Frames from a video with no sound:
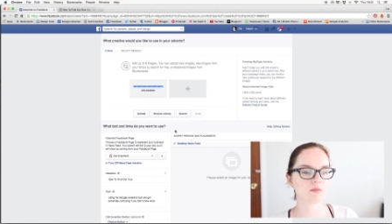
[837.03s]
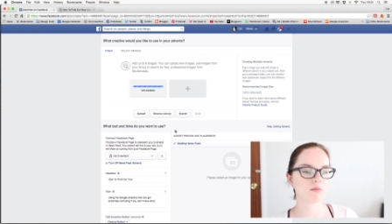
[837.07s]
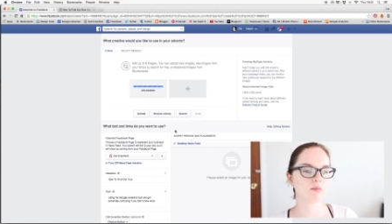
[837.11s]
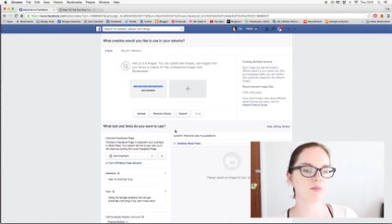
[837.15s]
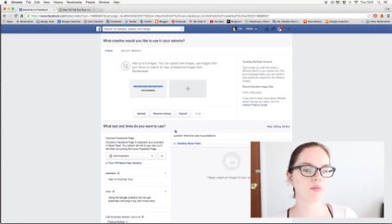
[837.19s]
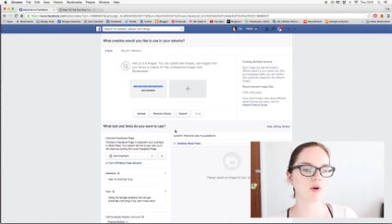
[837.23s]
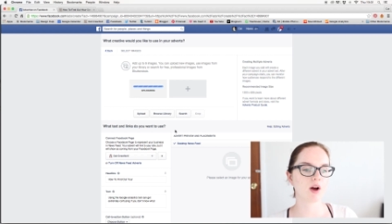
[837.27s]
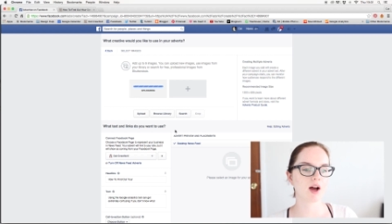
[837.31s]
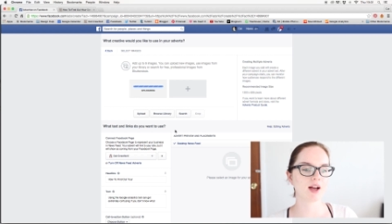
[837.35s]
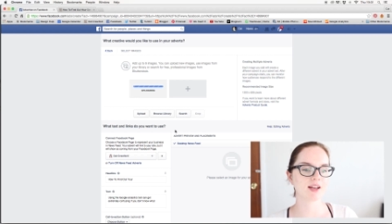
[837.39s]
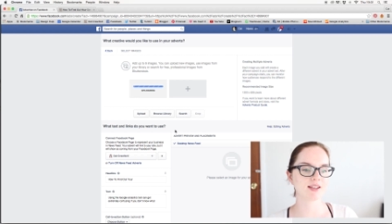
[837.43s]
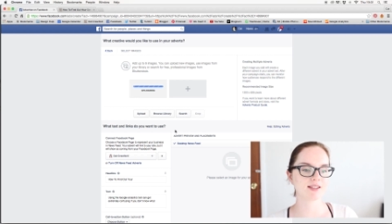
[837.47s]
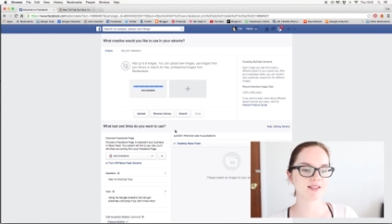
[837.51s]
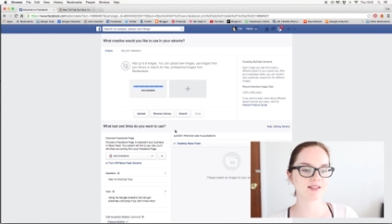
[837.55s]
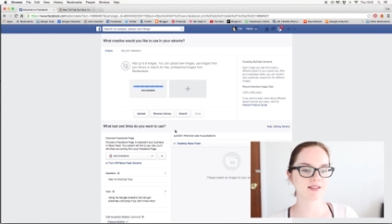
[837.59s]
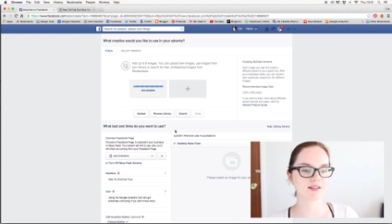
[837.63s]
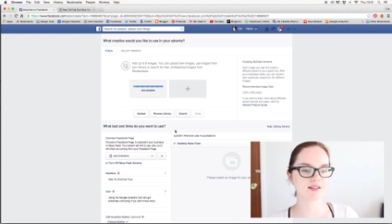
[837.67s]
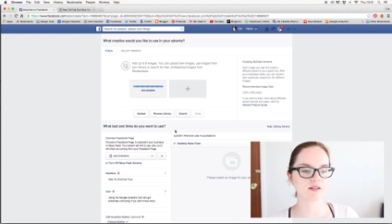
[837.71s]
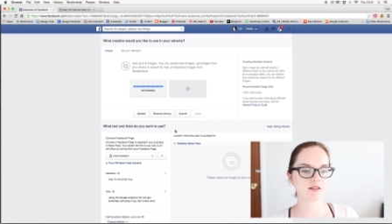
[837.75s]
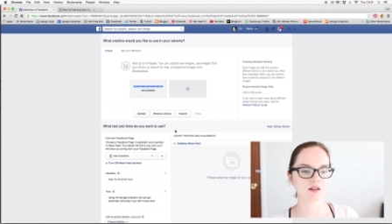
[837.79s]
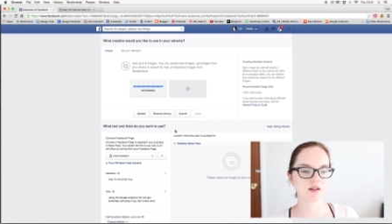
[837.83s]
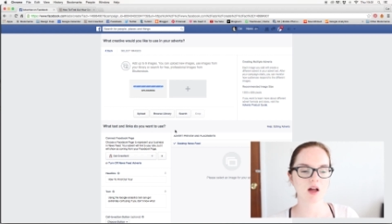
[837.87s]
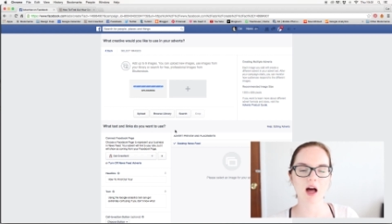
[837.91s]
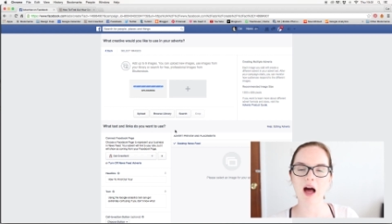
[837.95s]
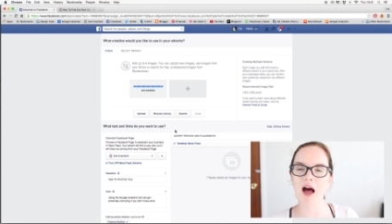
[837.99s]
but I
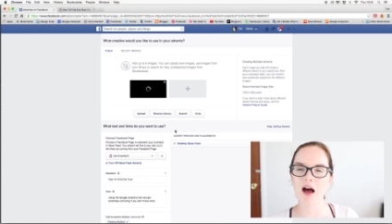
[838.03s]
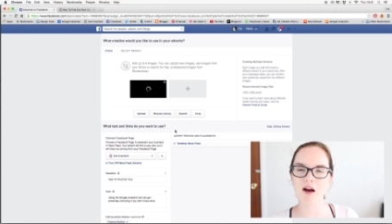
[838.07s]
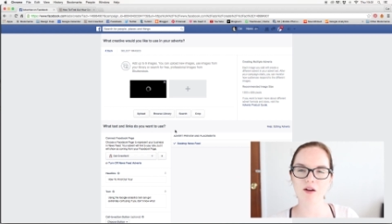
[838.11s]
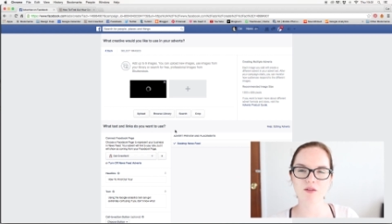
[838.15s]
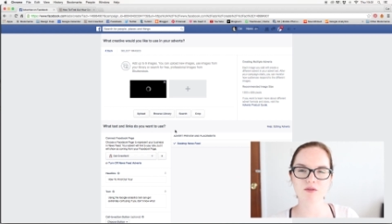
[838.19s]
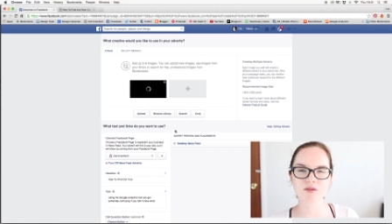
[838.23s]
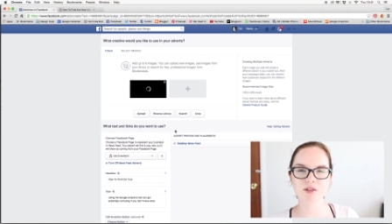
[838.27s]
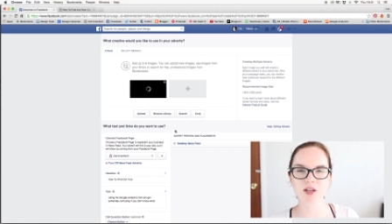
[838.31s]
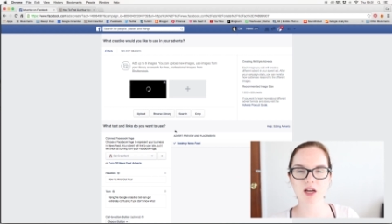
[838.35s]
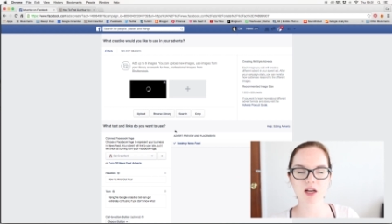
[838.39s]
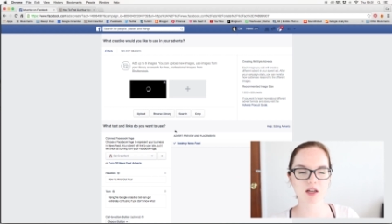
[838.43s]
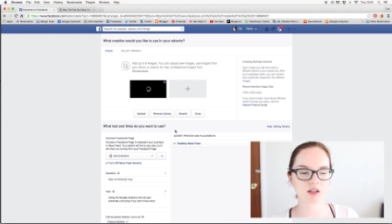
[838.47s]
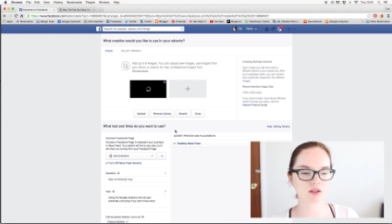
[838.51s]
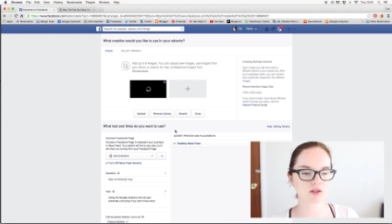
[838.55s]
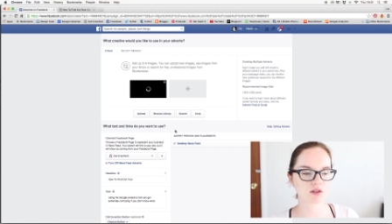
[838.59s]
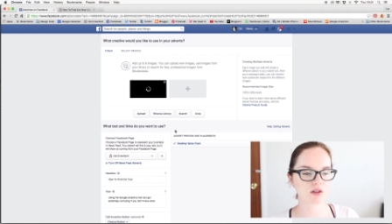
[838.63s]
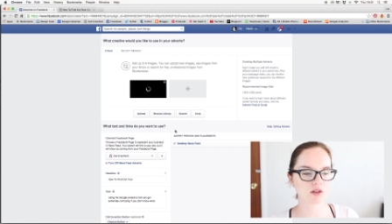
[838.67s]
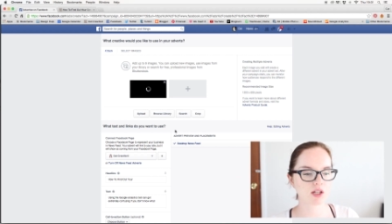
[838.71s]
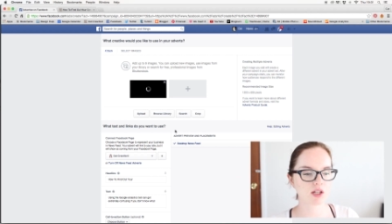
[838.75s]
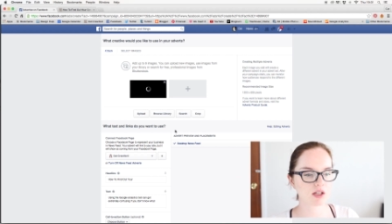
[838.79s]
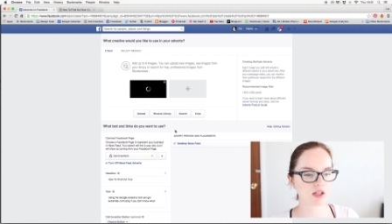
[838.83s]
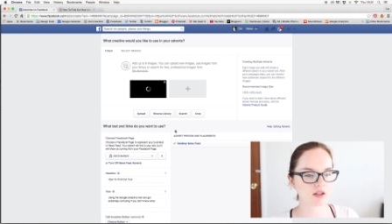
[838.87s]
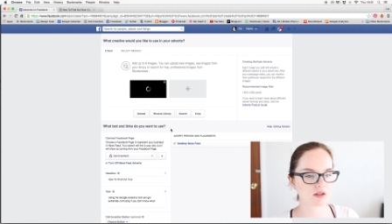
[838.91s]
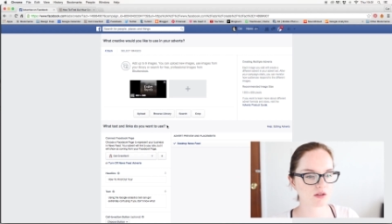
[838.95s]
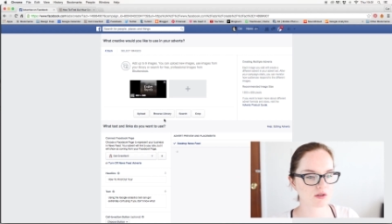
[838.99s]
still have text on
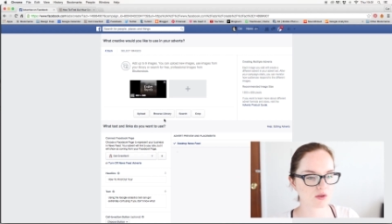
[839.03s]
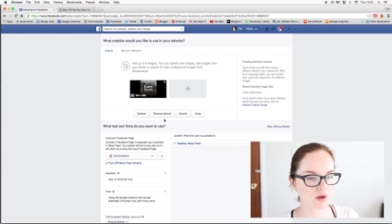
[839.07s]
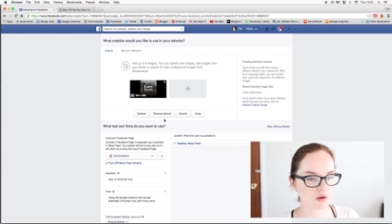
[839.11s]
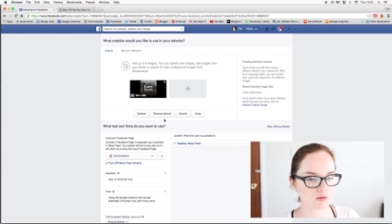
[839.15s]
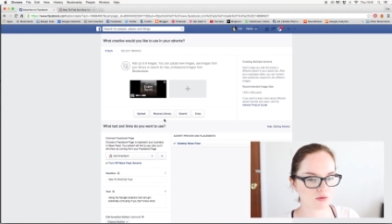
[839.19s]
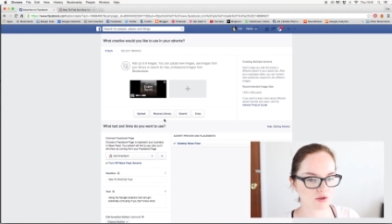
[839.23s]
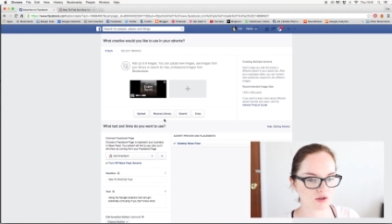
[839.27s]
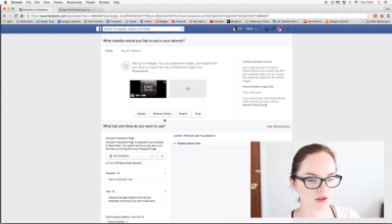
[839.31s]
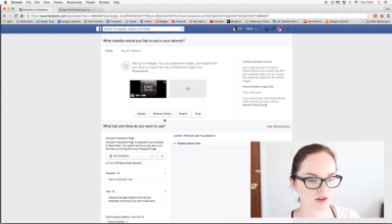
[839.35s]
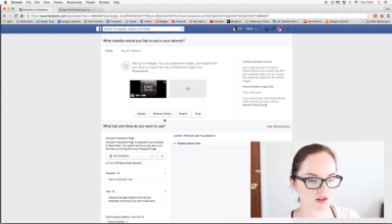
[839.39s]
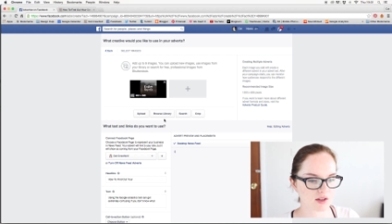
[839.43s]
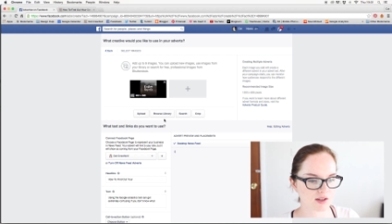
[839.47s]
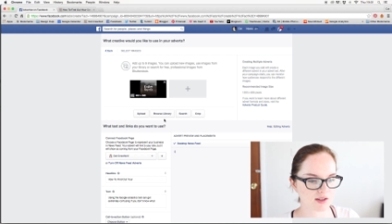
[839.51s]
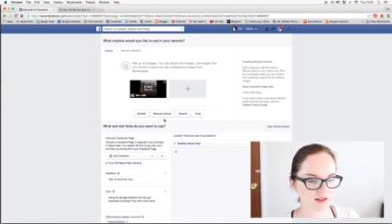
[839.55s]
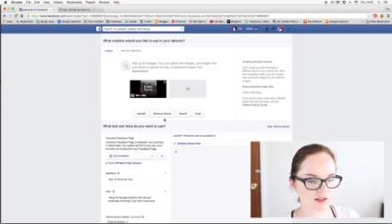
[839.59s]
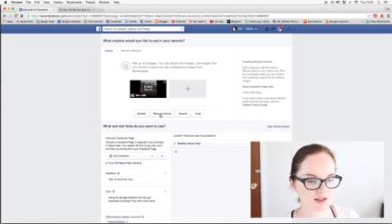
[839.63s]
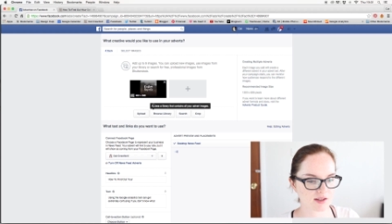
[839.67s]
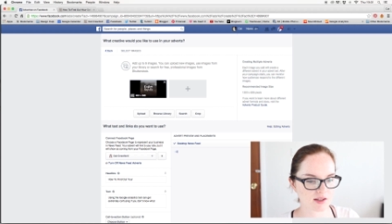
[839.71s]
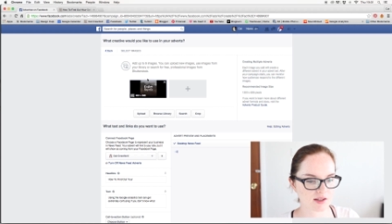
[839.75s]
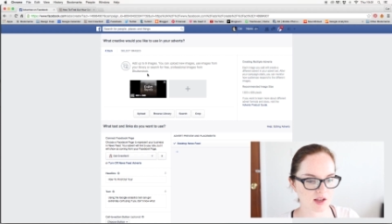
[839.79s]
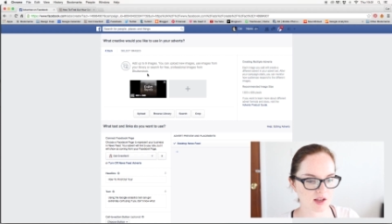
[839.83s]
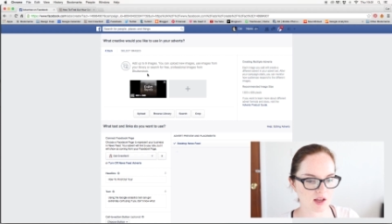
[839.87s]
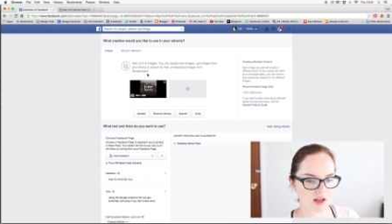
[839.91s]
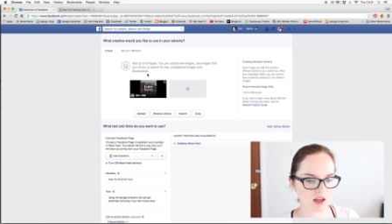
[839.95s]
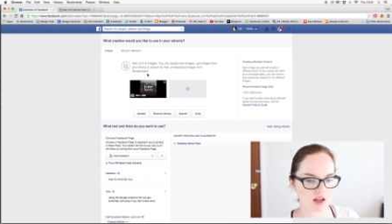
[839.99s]
it, so I'm just going to
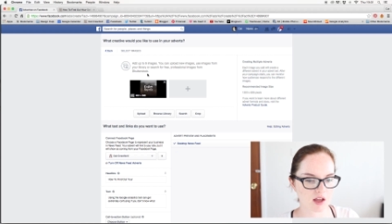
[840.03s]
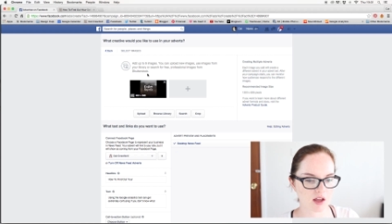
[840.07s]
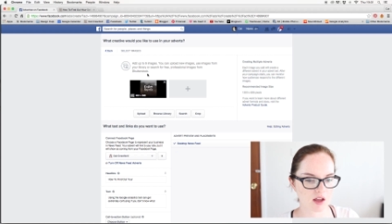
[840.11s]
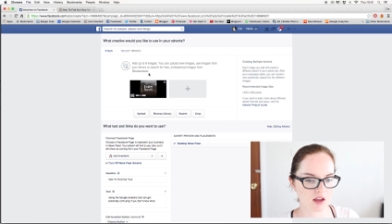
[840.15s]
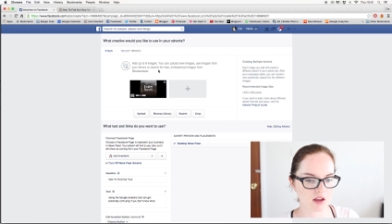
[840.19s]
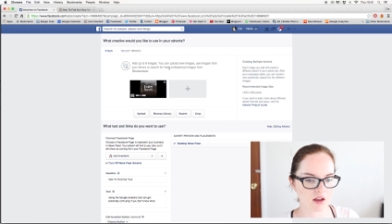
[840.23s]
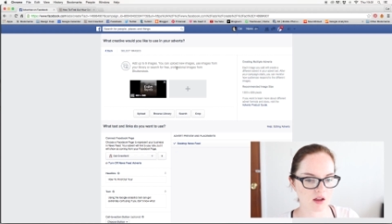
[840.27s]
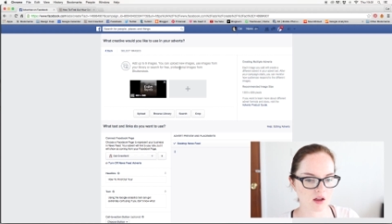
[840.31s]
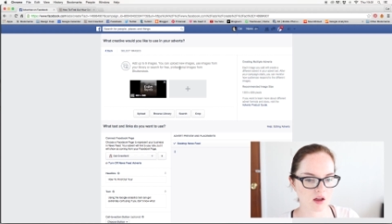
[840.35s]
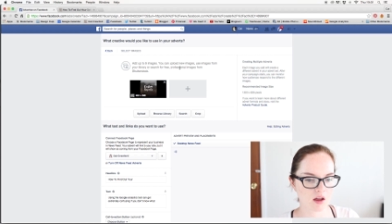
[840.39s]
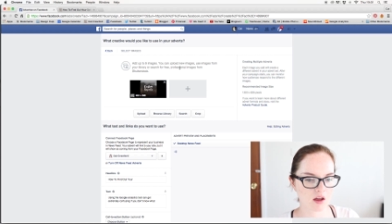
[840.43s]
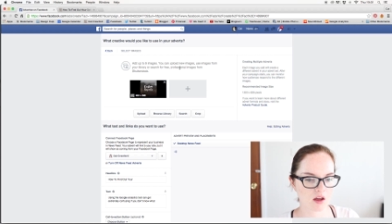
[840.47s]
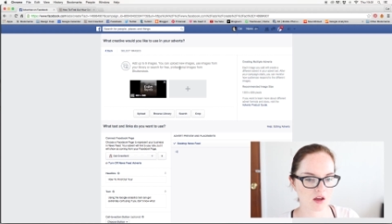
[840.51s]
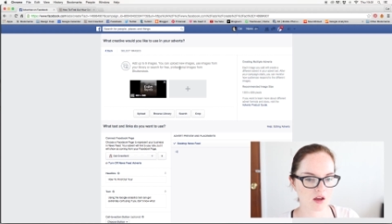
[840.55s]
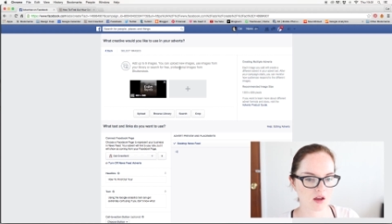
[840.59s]
see